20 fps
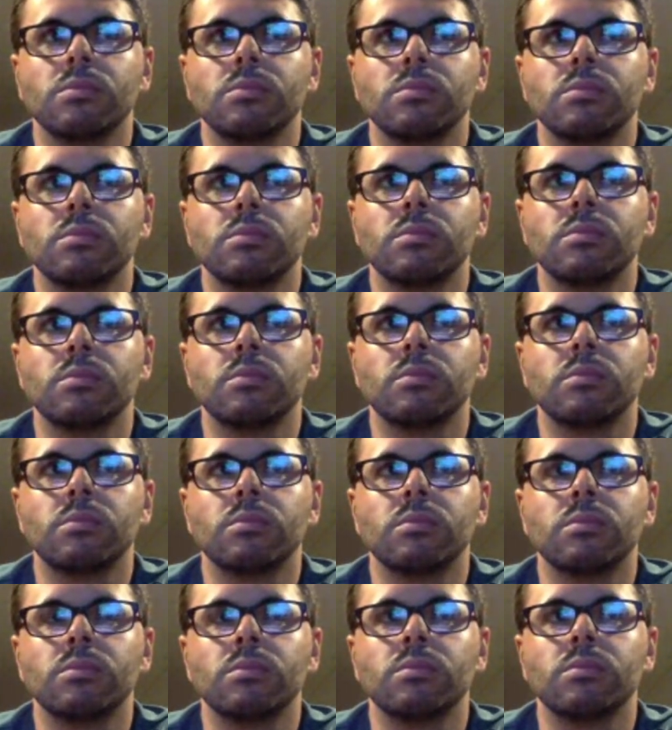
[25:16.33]

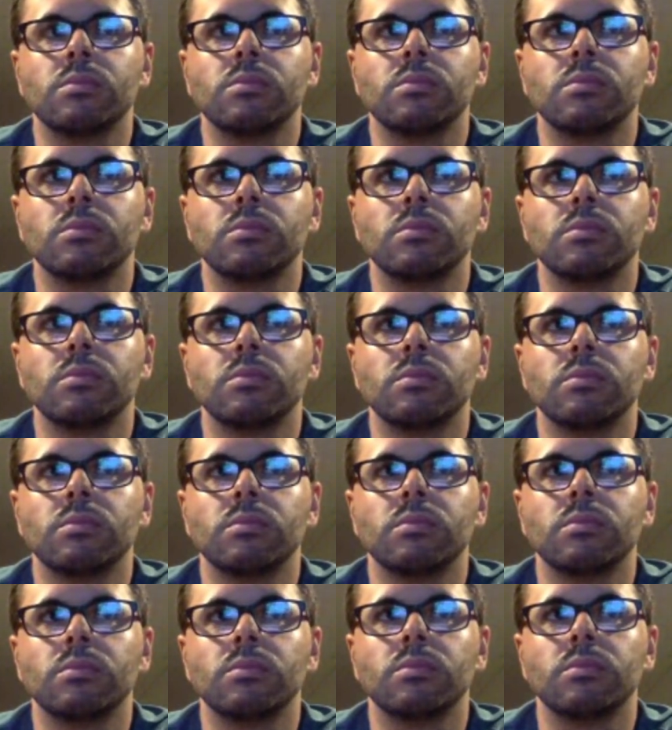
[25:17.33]

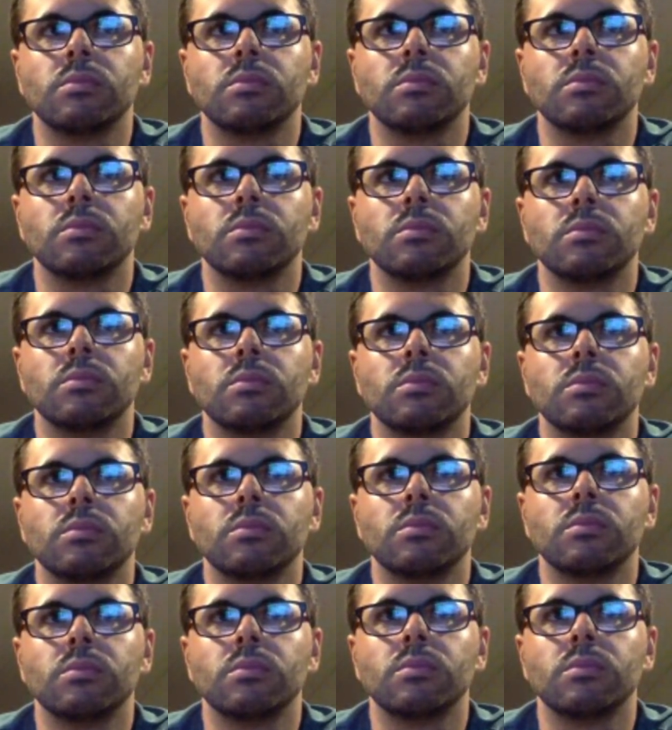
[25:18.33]

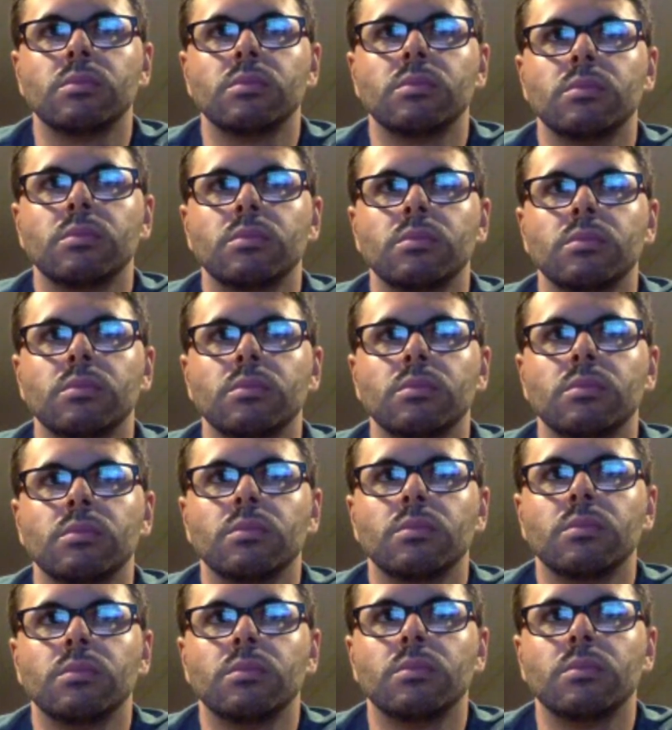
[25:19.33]

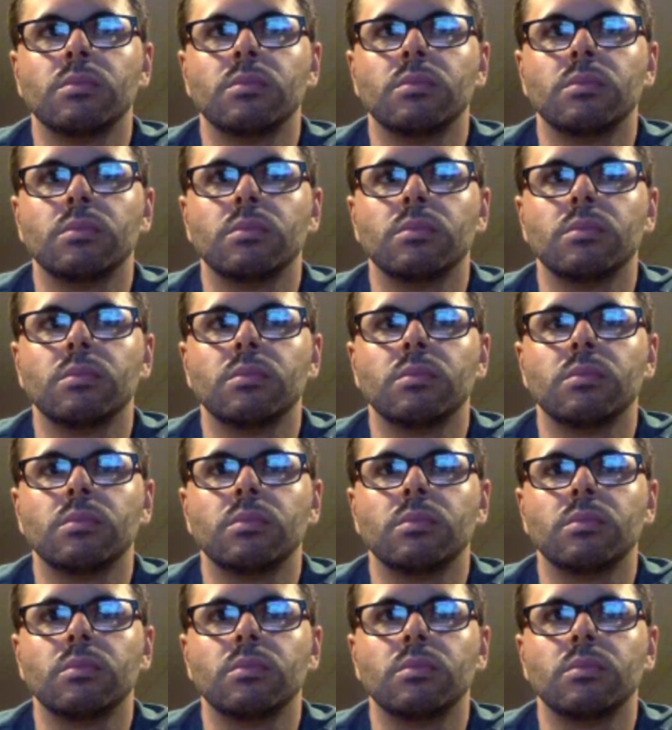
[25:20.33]

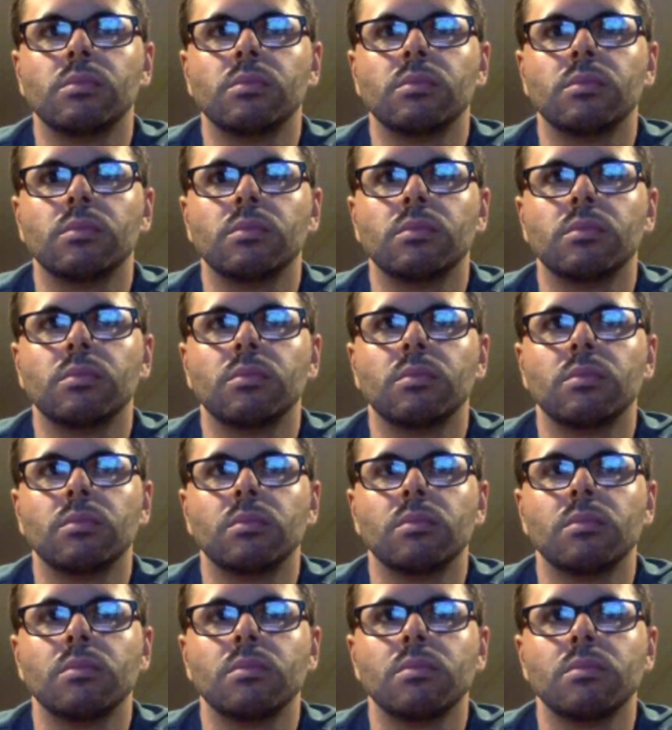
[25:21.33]

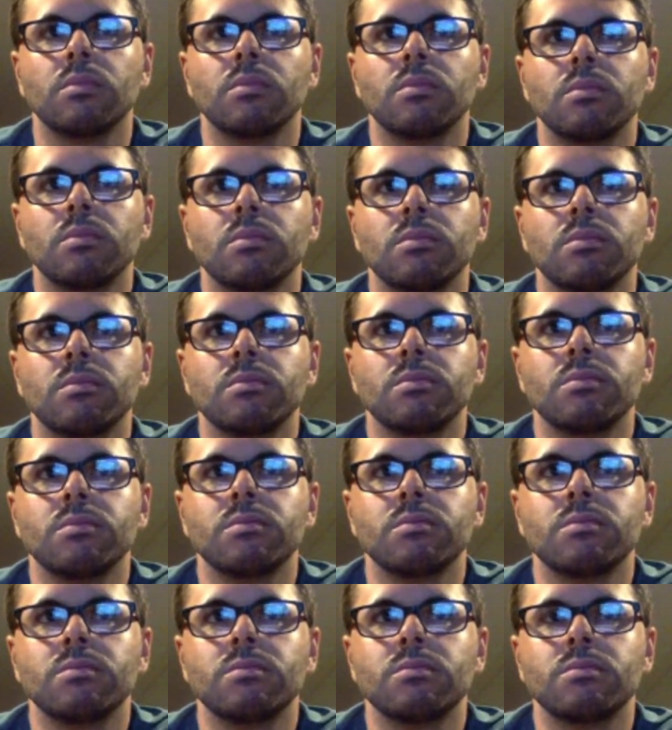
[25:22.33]

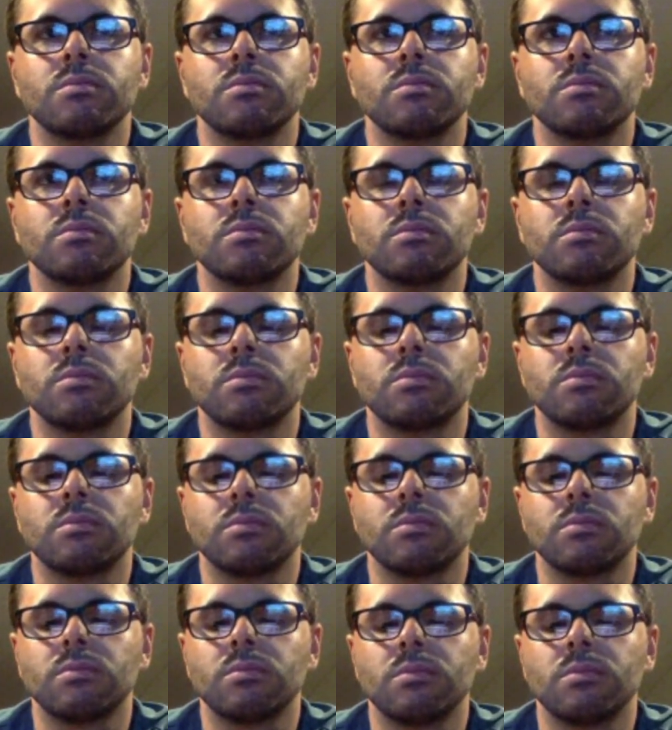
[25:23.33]
(not speaking)